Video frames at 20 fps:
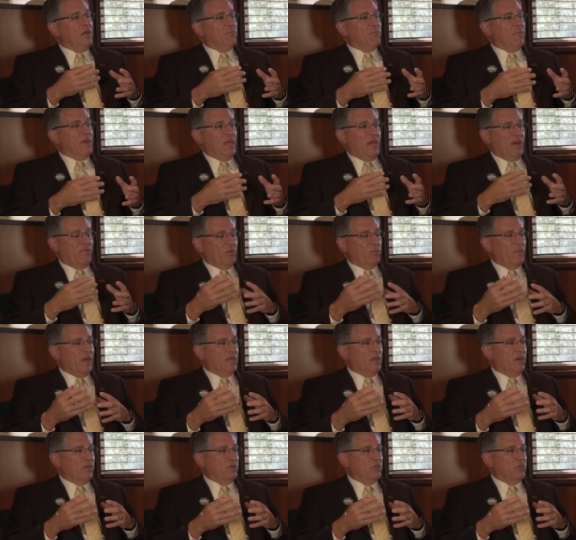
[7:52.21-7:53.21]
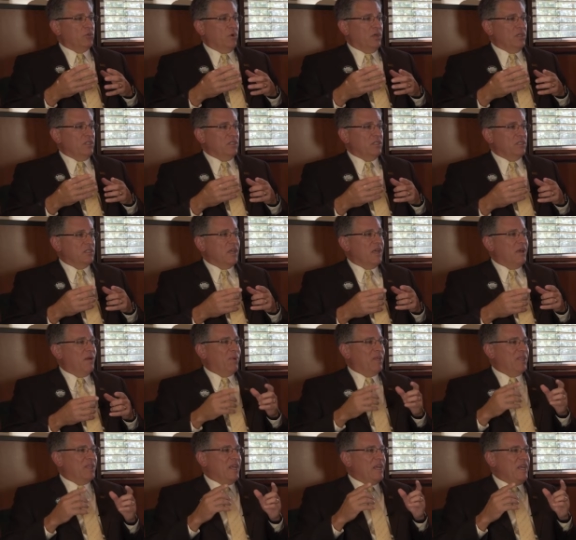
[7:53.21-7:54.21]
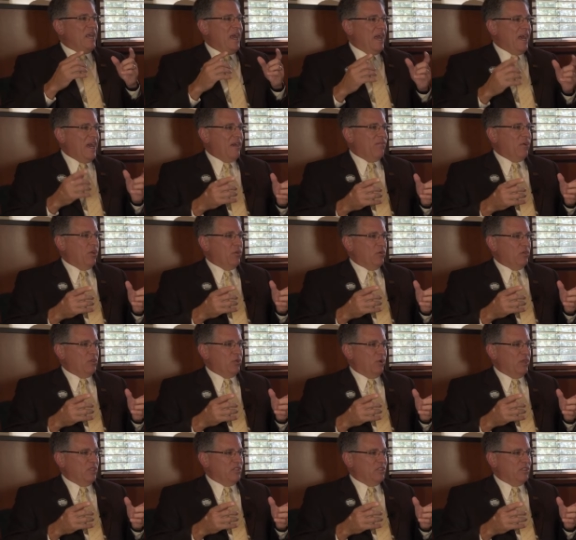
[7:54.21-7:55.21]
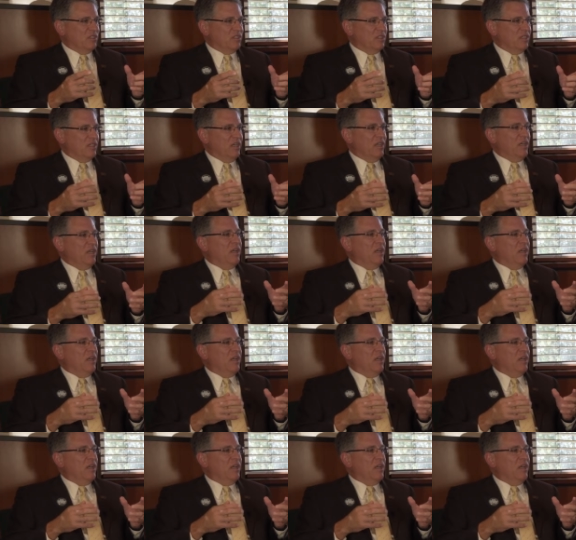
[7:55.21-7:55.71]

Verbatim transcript: may have to make other choices, but they have other choices.